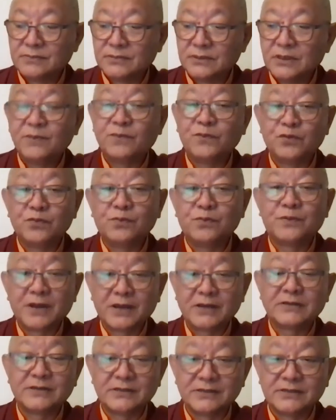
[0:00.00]
if you
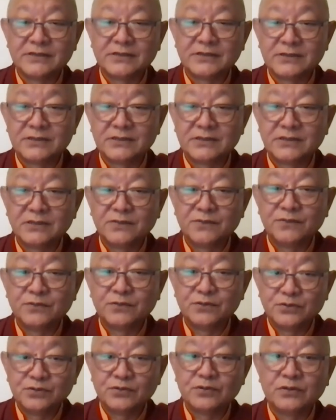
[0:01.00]
practice it, if
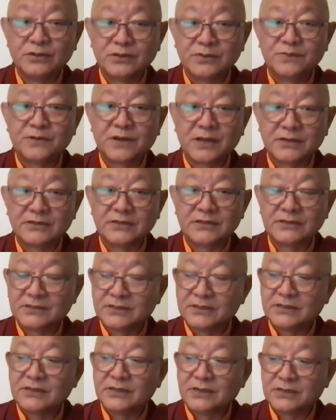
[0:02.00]
you truly
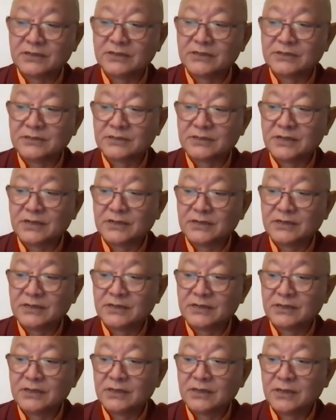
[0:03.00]
practice it, understand.
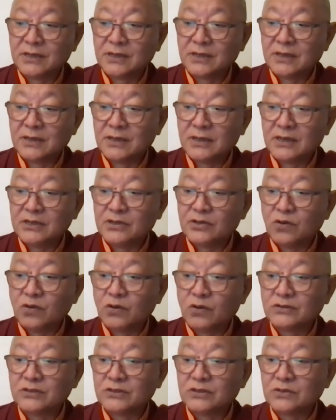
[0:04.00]
It
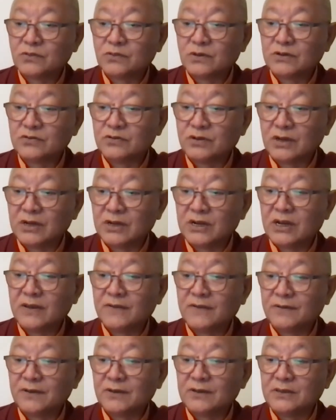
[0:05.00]
causes one to
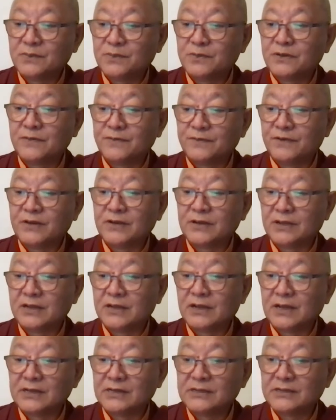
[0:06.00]
arrive at the perfect
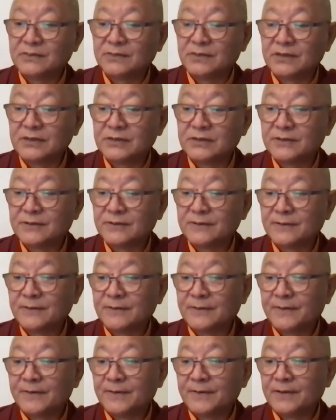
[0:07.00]
enlightenment.
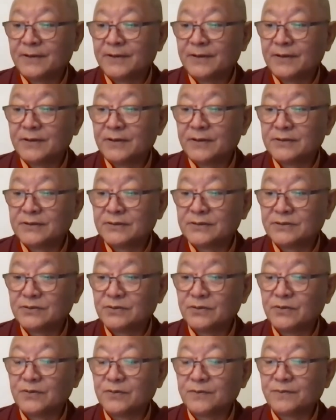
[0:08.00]

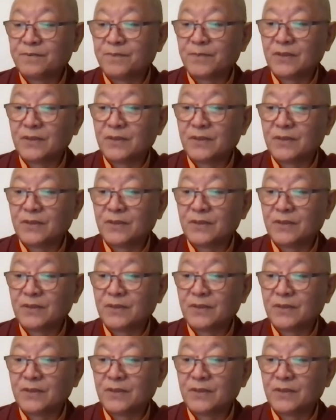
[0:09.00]
So,